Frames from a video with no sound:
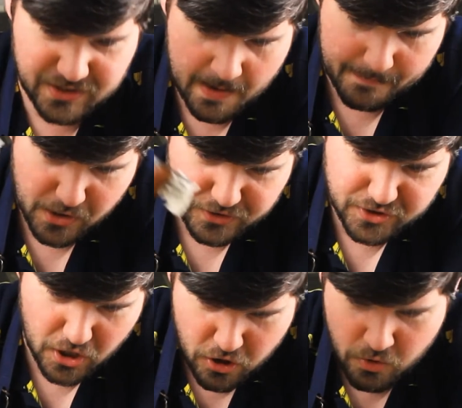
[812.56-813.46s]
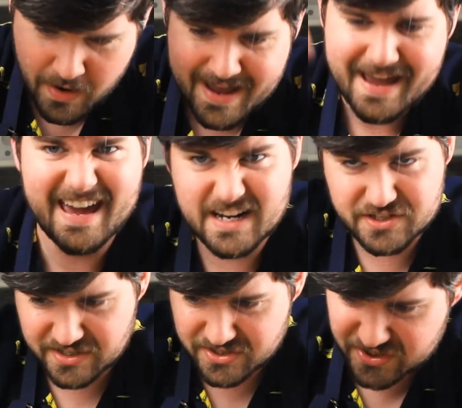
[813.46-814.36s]
number 2. It
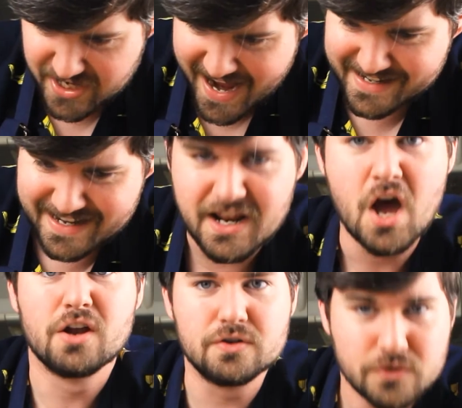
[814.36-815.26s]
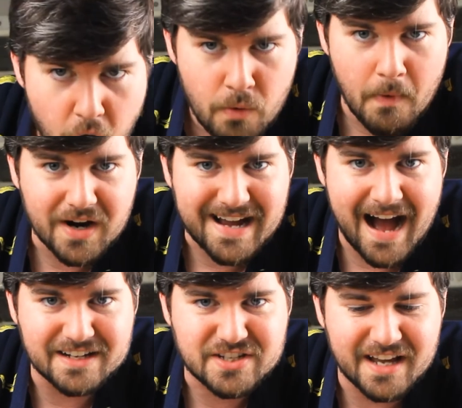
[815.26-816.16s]
is decided. No more
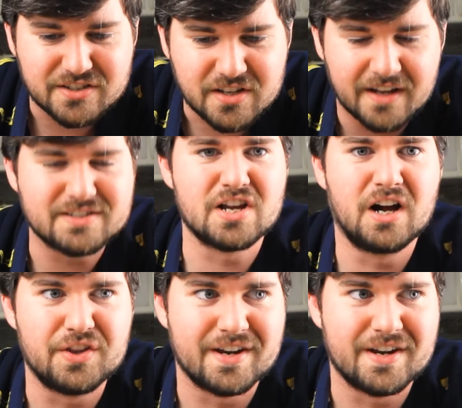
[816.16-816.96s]
contests until the